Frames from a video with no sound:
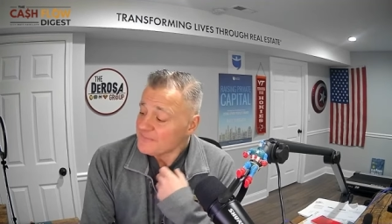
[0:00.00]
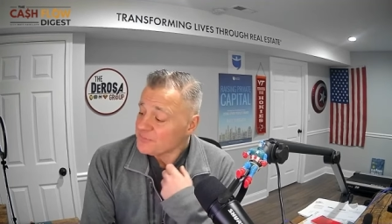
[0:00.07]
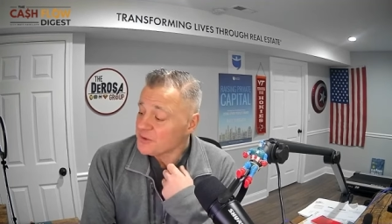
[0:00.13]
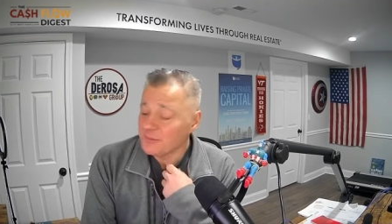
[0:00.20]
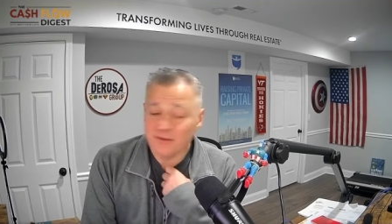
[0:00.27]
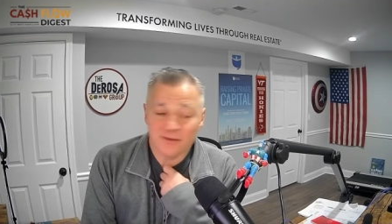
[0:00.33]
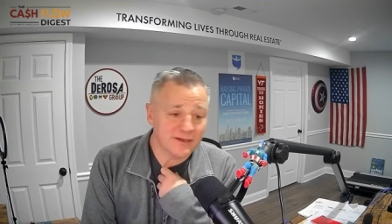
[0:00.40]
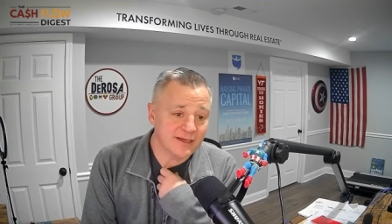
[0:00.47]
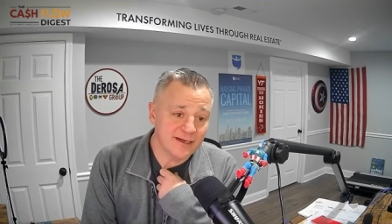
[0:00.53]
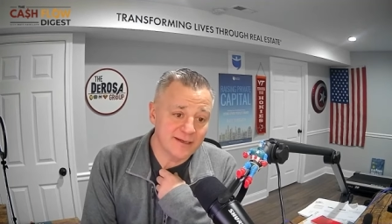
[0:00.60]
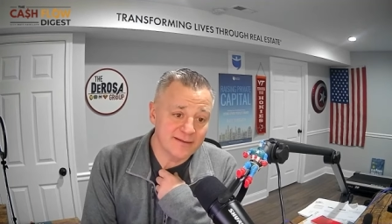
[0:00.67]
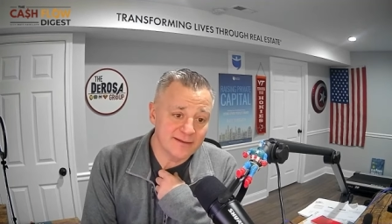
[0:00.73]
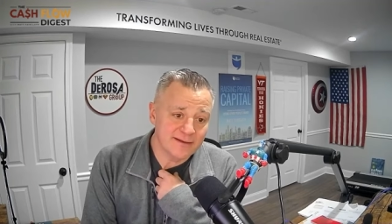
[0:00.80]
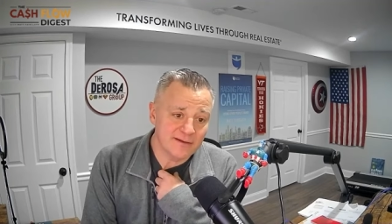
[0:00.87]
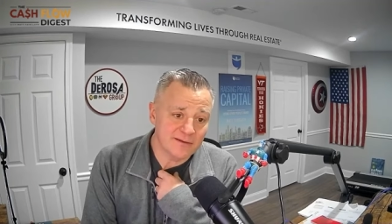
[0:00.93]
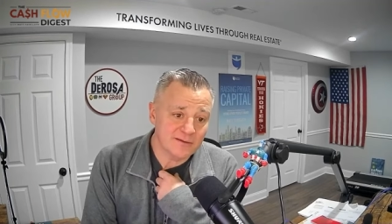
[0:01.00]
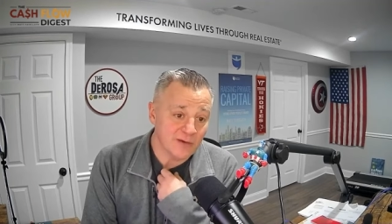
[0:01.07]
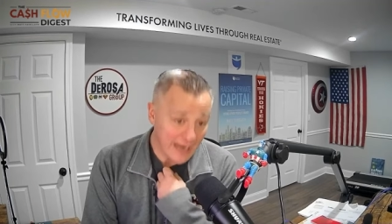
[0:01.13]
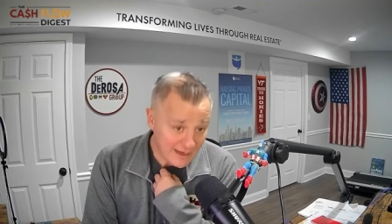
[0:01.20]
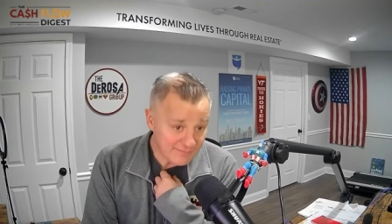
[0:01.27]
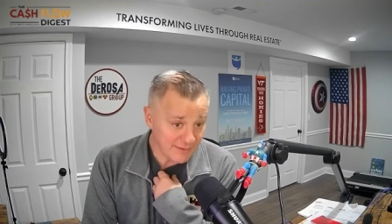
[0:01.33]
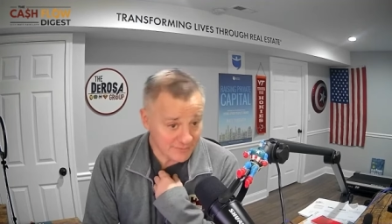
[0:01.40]
You'd be looking at a deal.
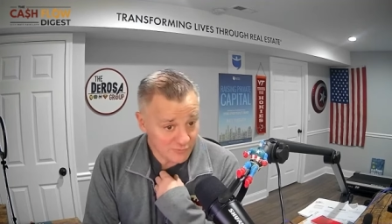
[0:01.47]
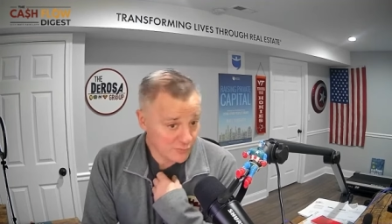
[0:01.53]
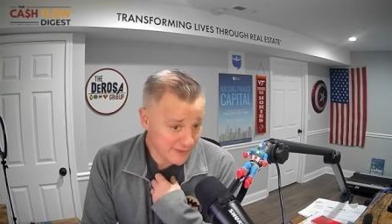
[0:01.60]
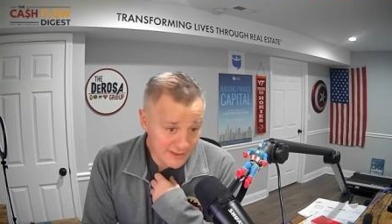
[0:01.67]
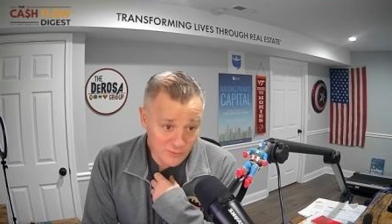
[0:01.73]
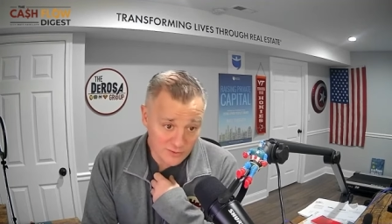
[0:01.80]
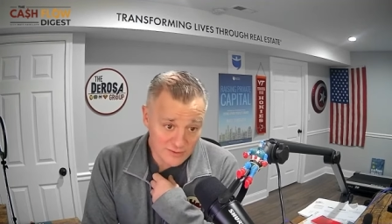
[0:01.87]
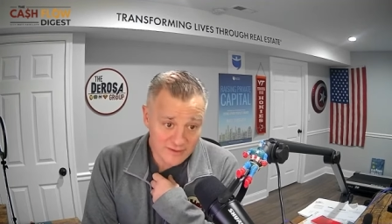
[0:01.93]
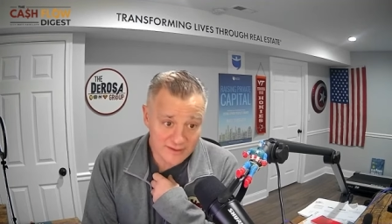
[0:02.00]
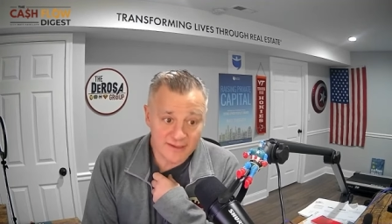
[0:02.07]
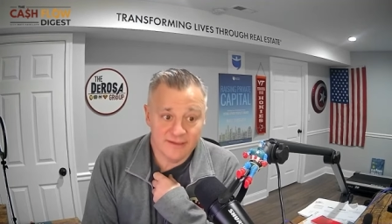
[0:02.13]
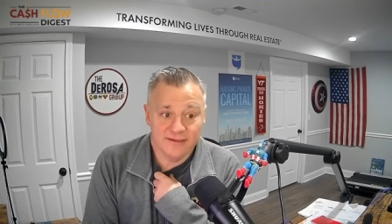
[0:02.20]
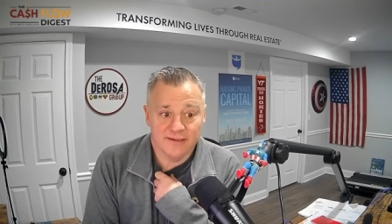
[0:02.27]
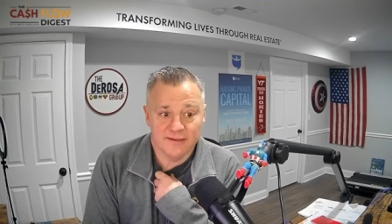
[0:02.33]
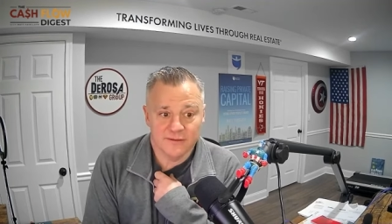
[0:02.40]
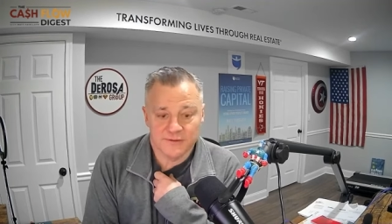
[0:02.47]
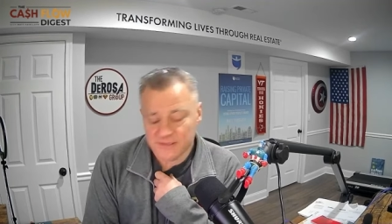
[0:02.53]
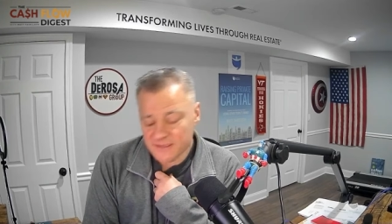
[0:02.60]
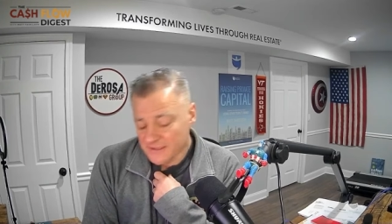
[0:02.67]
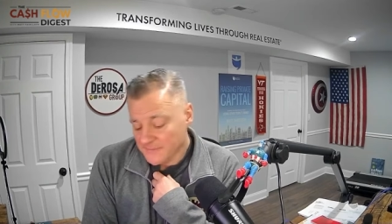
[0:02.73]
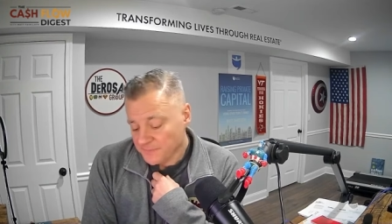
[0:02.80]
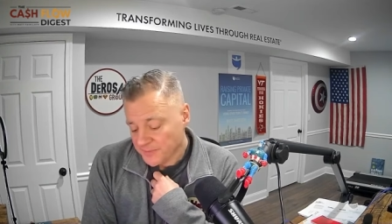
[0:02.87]
I remember we were looking at
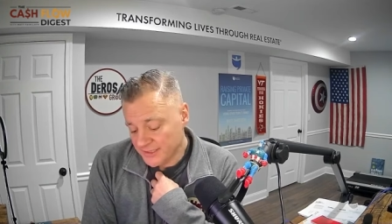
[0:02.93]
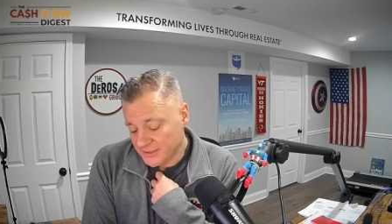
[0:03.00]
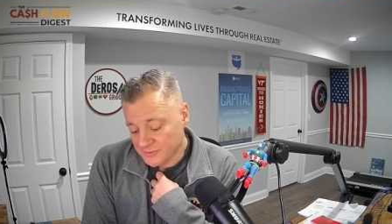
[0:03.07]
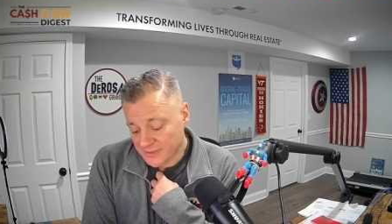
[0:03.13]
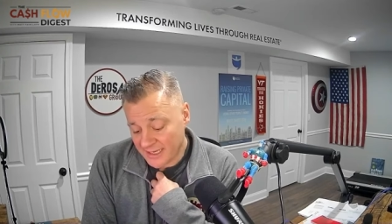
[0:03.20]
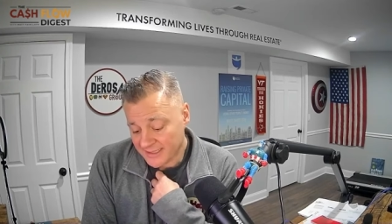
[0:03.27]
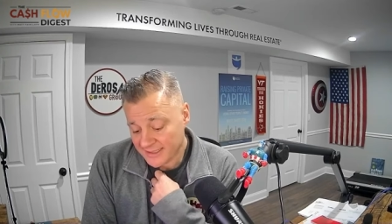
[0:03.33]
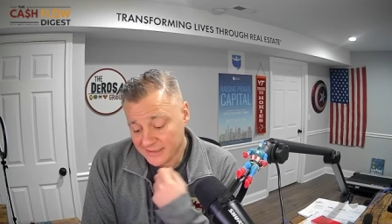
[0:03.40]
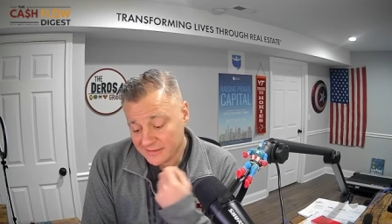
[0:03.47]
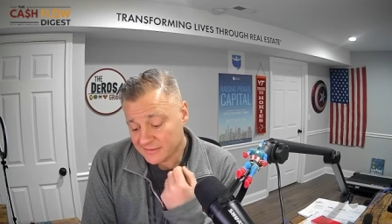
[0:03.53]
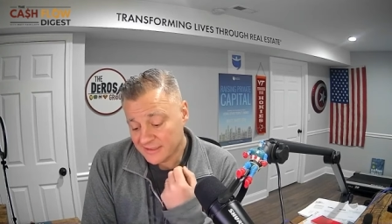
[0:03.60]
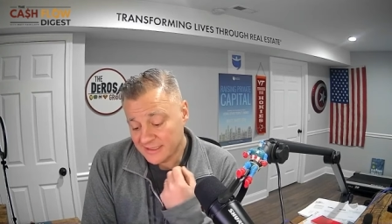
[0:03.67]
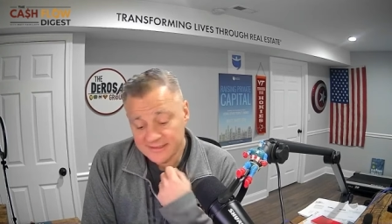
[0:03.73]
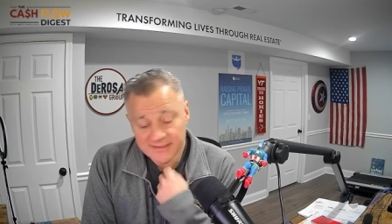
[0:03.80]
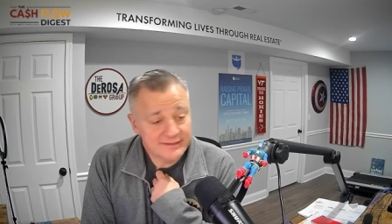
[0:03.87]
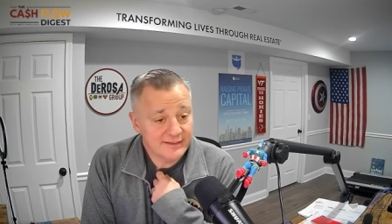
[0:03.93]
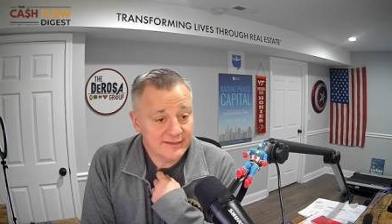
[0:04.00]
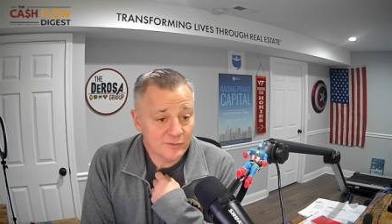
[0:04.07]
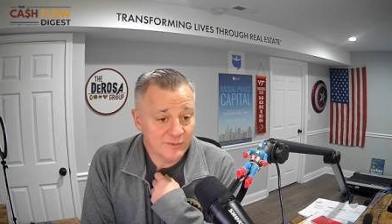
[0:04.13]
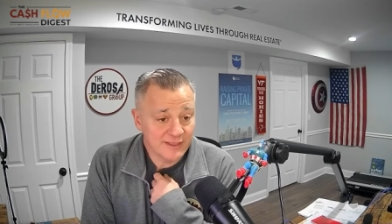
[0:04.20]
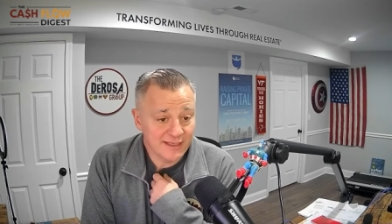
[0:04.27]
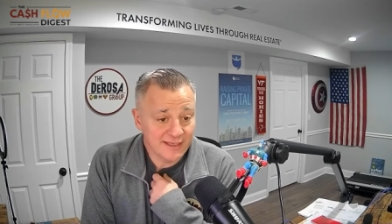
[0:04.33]
deals, uh, you and I together, and the
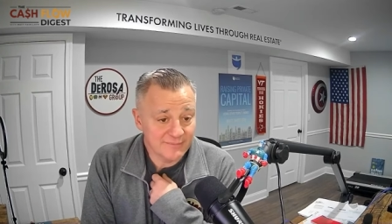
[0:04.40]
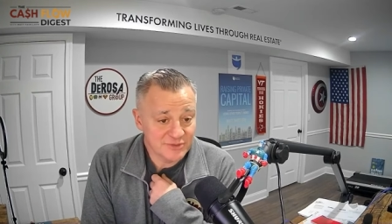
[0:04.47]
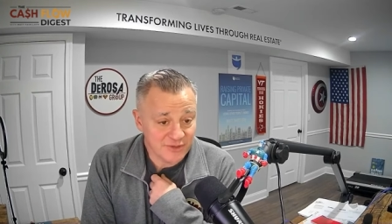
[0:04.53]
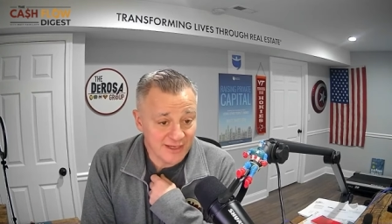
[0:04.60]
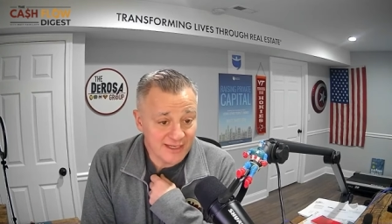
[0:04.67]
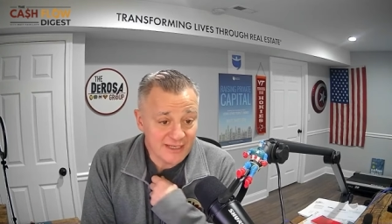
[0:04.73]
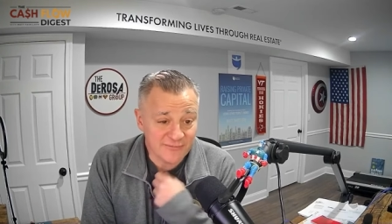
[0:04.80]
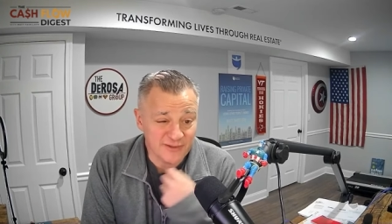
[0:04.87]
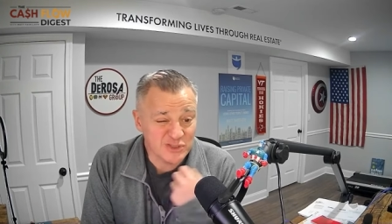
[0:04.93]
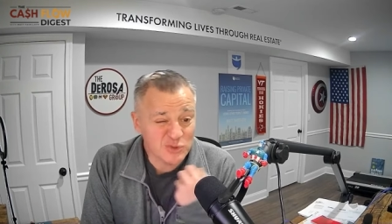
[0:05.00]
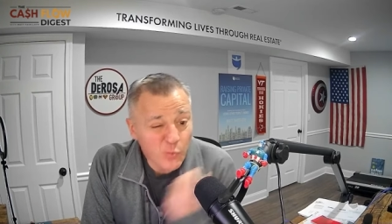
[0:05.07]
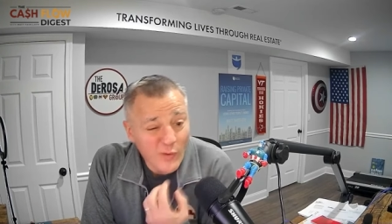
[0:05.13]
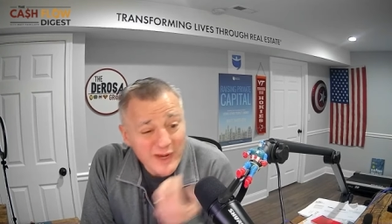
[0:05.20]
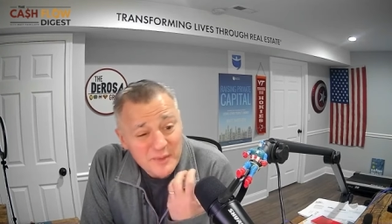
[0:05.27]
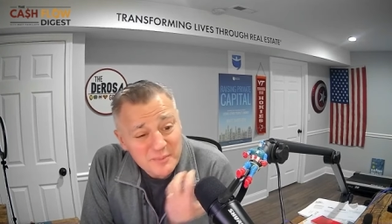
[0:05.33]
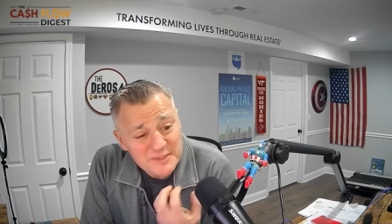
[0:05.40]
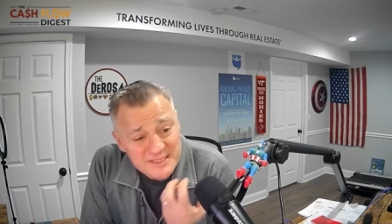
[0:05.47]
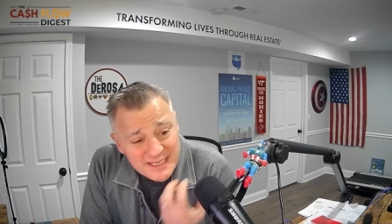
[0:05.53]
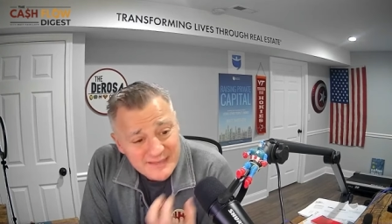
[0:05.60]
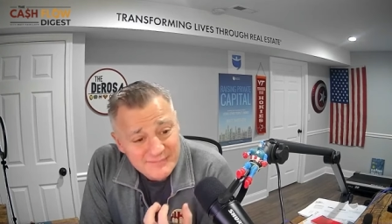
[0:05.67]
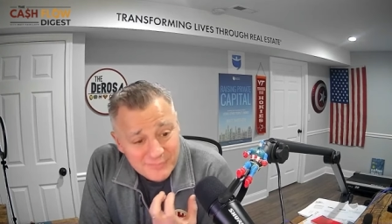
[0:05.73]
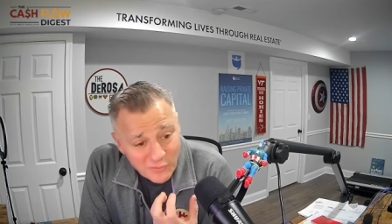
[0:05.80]
deal would end up trading for twenty
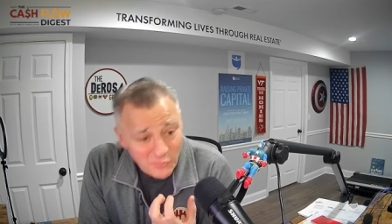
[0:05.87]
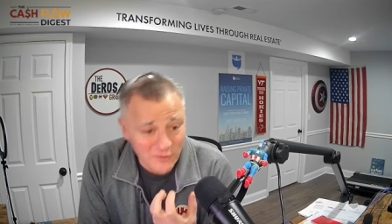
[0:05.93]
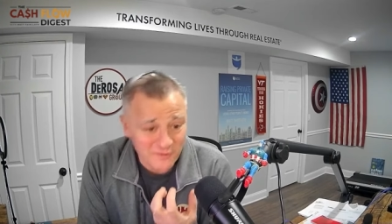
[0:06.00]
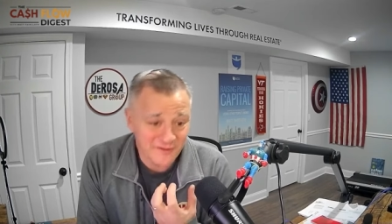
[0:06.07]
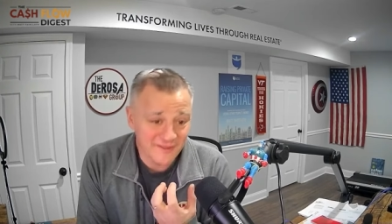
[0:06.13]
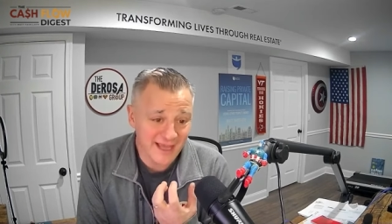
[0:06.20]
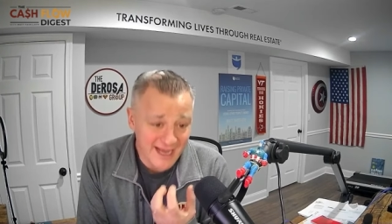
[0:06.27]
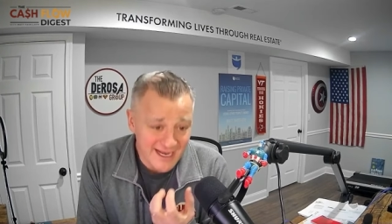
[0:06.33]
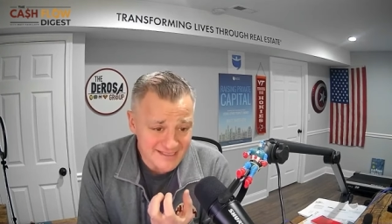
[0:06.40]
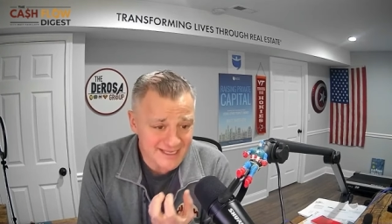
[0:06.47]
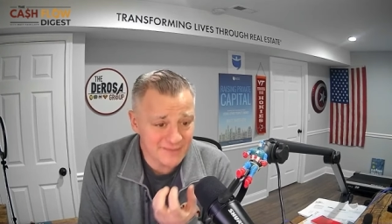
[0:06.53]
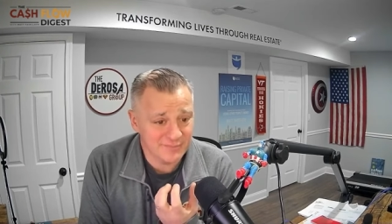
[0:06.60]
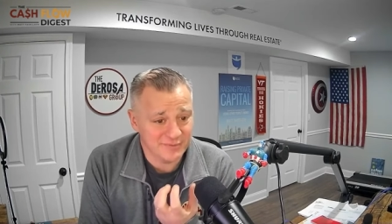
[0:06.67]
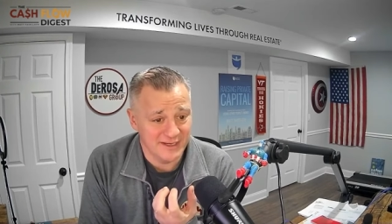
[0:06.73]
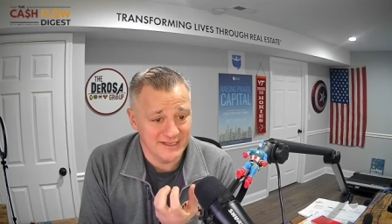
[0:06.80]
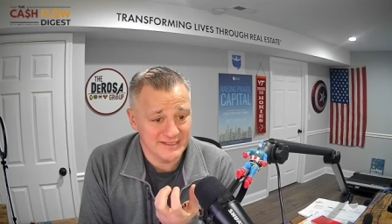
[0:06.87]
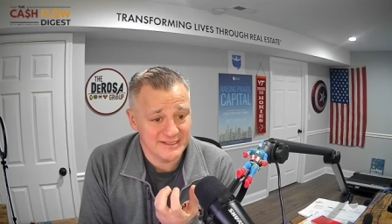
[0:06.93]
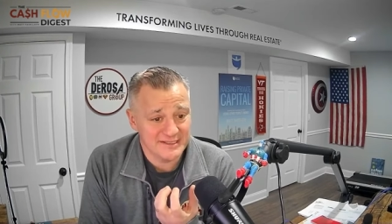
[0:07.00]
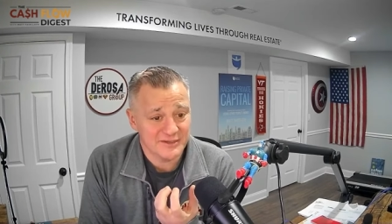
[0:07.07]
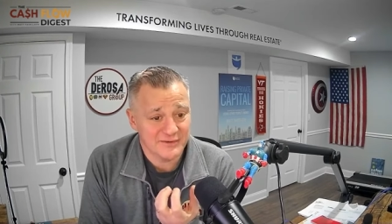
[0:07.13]
percent more than the asking price.